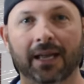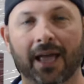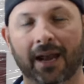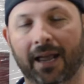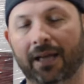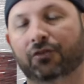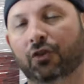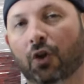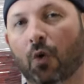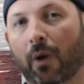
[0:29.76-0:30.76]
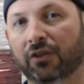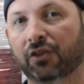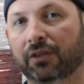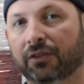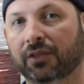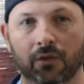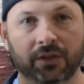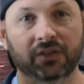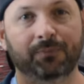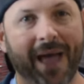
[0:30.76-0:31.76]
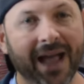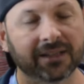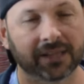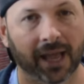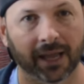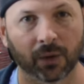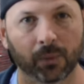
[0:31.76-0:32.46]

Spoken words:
and answer your questions. This is Pack Day.